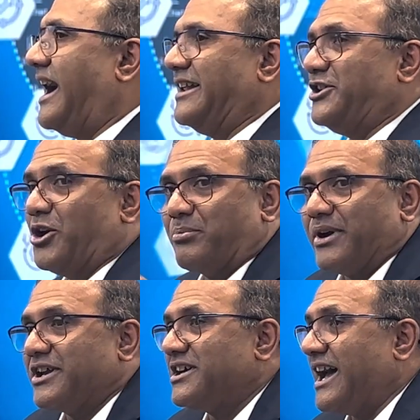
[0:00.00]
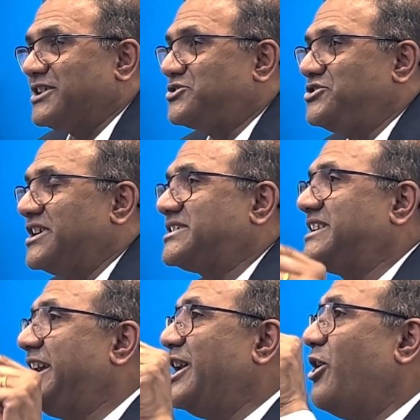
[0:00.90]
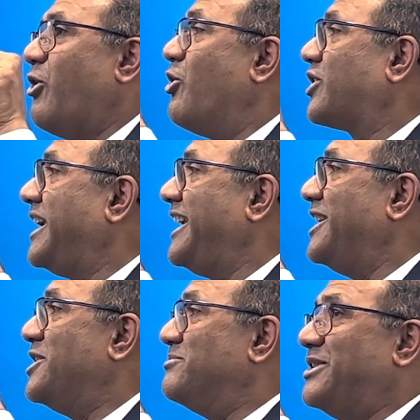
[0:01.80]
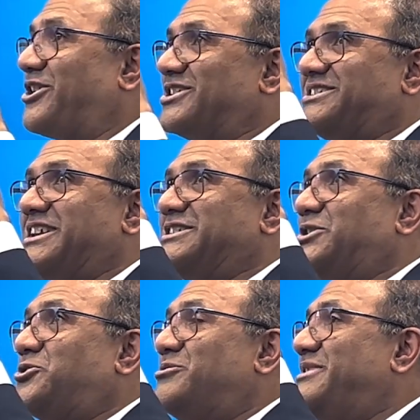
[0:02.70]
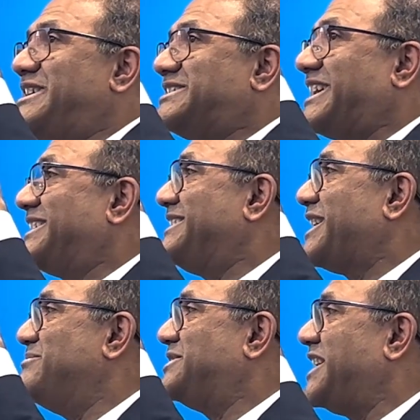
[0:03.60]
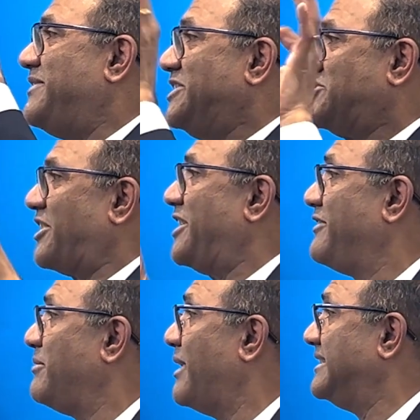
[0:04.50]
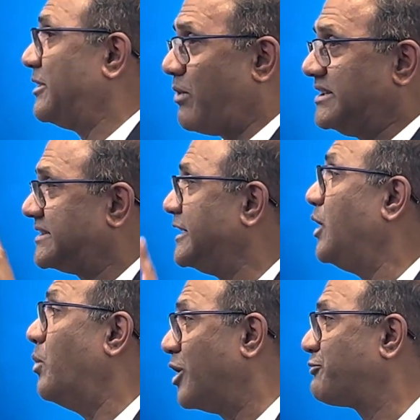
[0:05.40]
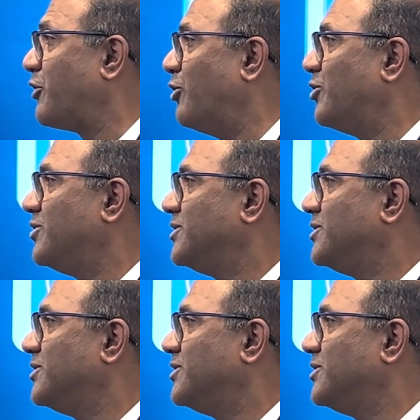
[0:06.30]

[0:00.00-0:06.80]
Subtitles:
And the operator has to just say okay, because there is a 2-minute cycle time saving straight away by that one single workflow.